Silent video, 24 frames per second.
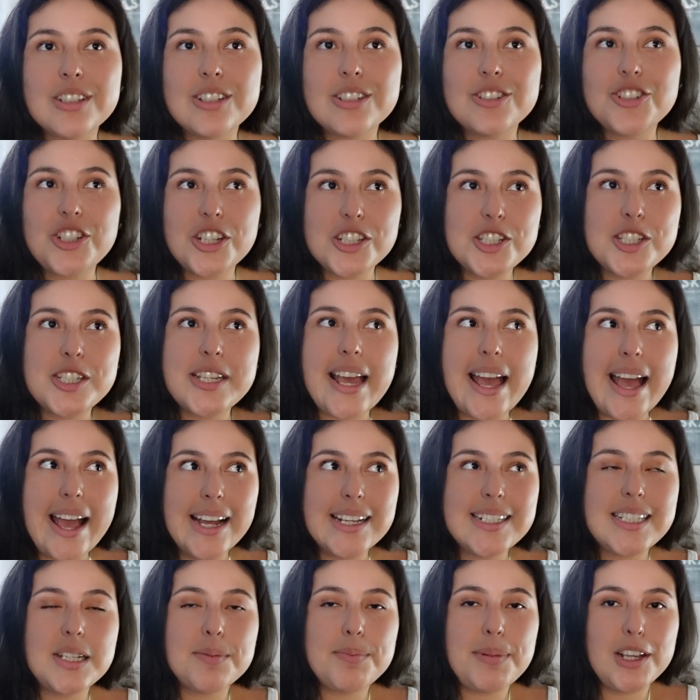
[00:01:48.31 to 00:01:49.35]
just to
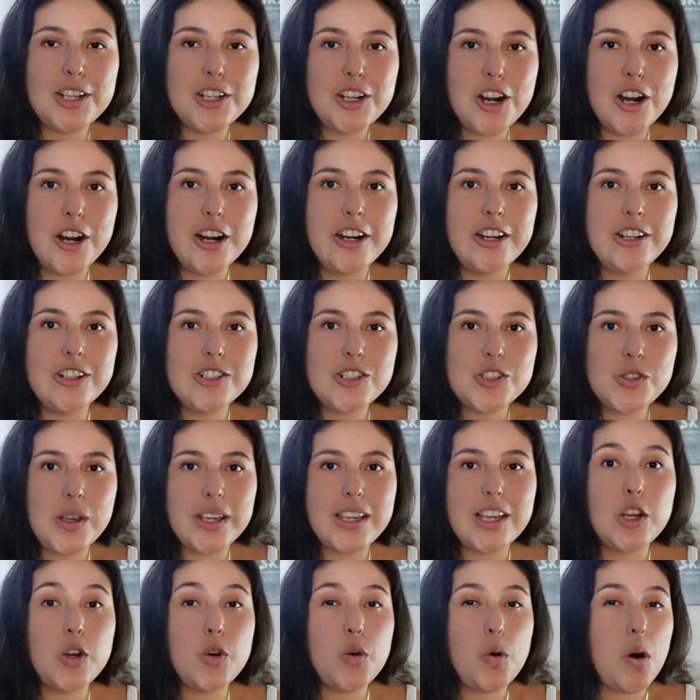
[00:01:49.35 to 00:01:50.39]
add to my cart so I
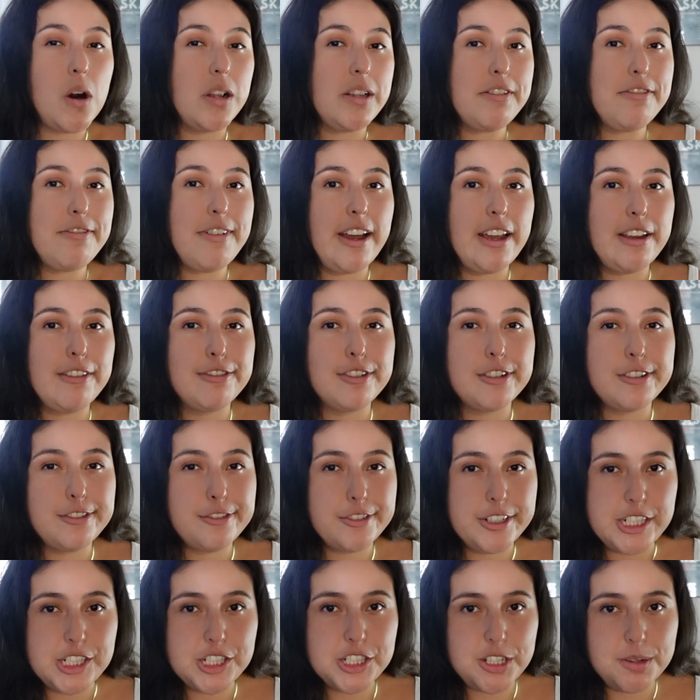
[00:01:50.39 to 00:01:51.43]
can qualify for
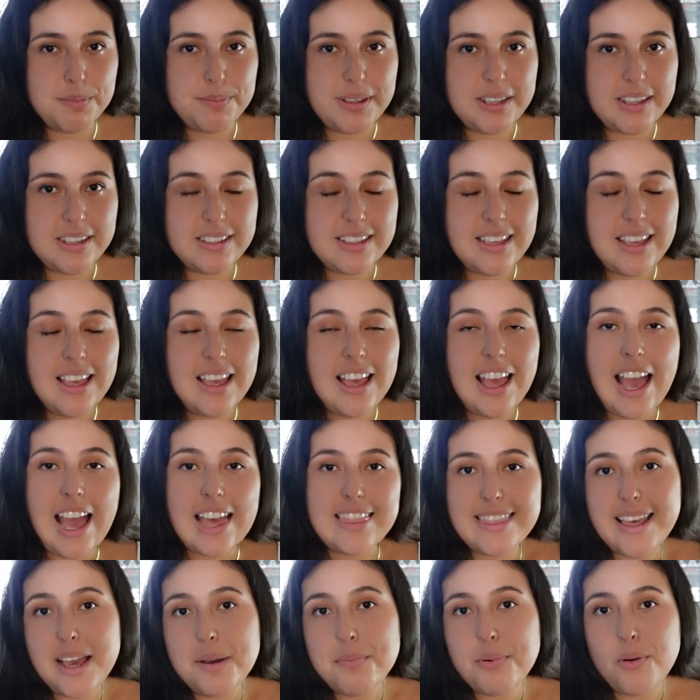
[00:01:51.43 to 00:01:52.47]
free shipping. At
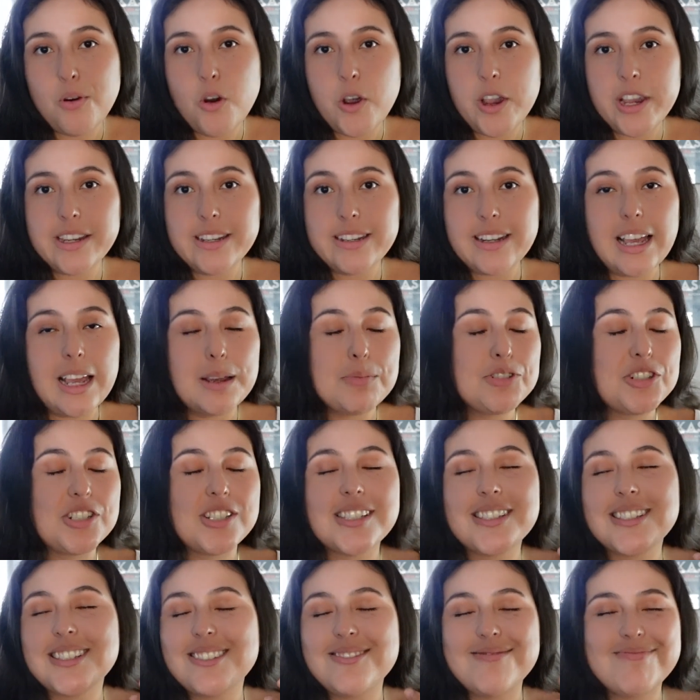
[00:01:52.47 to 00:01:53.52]
that point, I'm
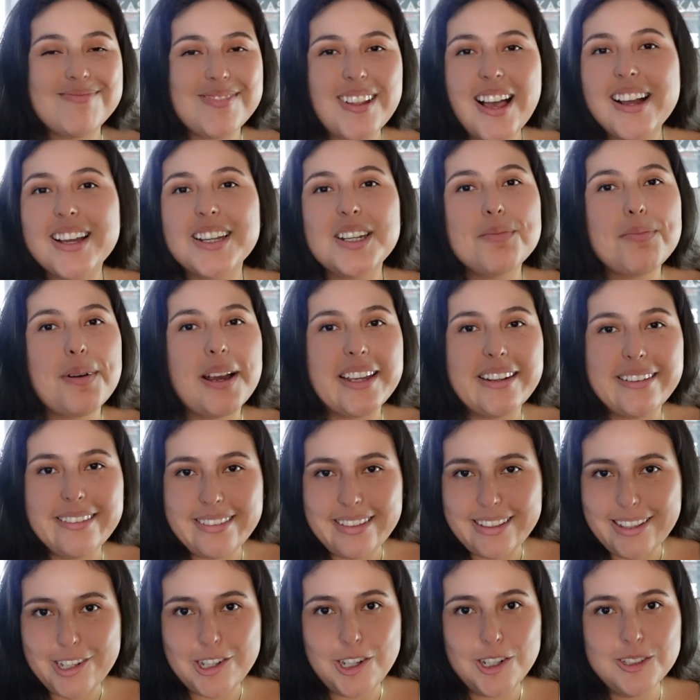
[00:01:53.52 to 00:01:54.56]
just not gonna buy
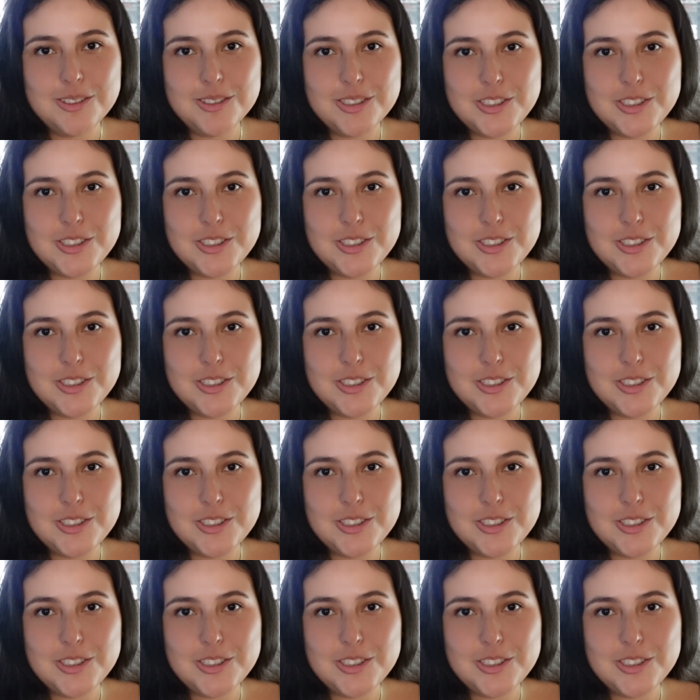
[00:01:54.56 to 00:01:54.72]
anything at all.